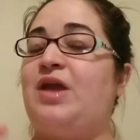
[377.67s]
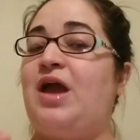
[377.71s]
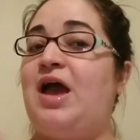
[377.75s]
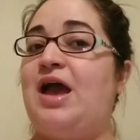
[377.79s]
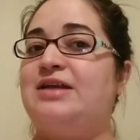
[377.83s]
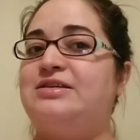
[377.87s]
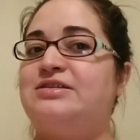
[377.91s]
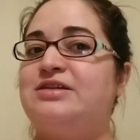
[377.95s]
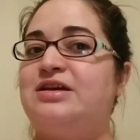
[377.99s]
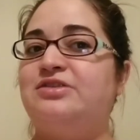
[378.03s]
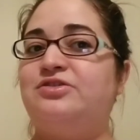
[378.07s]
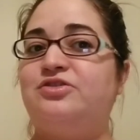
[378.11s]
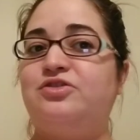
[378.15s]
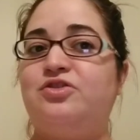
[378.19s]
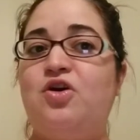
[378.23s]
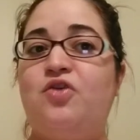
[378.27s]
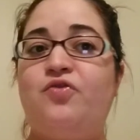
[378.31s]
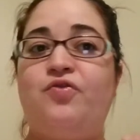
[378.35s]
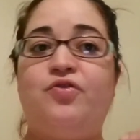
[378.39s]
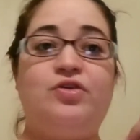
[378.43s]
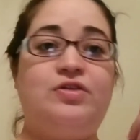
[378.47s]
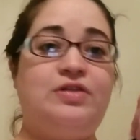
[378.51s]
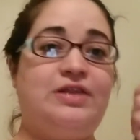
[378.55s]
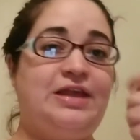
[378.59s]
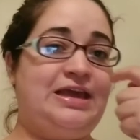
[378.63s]
I tend to go
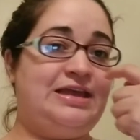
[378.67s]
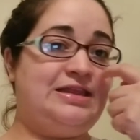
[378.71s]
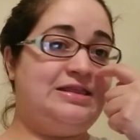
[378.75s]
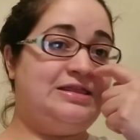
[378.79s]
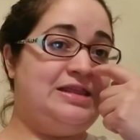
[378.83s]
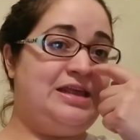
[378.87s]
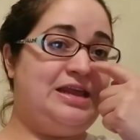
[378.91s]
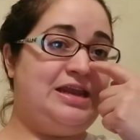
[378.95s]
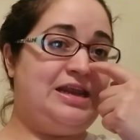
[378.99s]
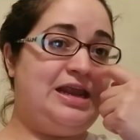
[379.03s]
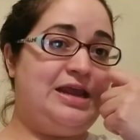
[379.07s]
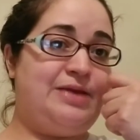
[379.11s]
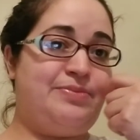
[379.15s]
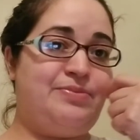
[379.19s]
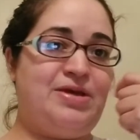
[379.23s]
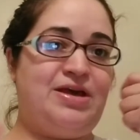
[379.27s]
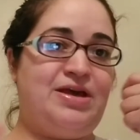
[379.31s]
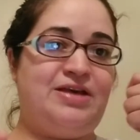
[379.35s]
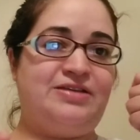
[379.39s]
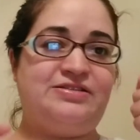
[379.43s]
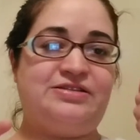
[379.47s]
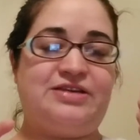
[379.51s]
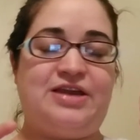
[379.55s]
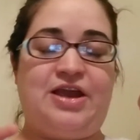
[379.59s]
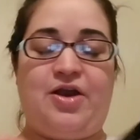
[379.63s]
for lengthening
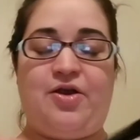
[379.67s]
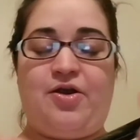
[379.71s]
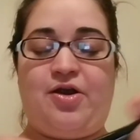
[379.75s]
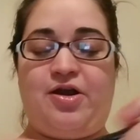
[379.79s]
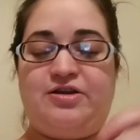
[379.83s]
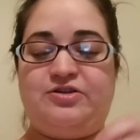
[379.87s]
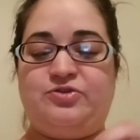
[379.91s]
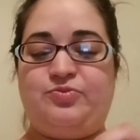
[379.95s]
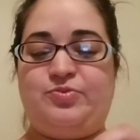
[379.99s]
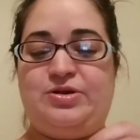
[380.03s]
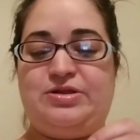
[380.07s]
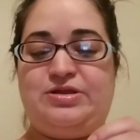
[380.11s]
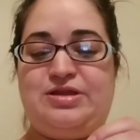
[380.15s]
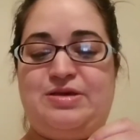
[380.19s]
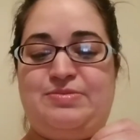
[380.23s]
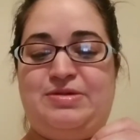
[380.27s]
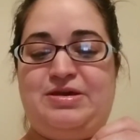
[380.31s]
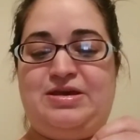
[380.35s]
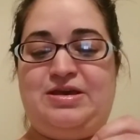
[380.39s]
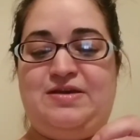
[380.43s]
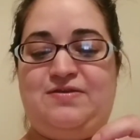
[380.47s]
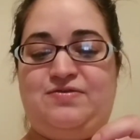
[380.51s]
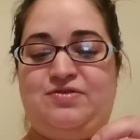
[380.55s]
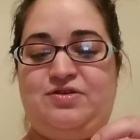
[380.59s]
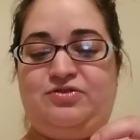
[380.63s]
mascaras, but let me
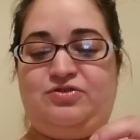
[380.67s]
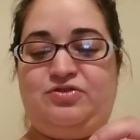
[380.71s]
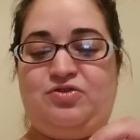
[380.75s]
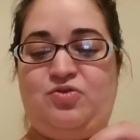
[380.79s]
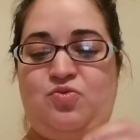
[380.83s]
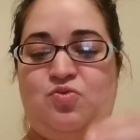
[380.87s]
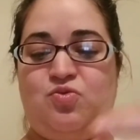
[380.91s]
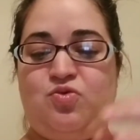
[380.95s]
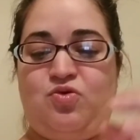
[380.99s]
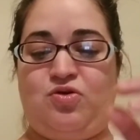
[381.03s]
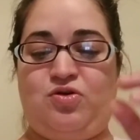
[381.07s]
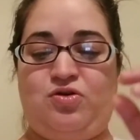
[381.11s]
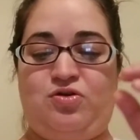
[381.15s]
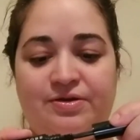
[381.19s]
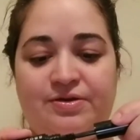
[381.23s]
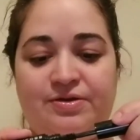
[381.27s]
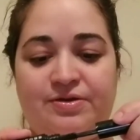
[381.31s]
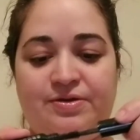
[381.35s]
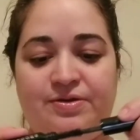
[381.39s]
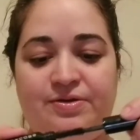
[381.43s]
give this a whirl.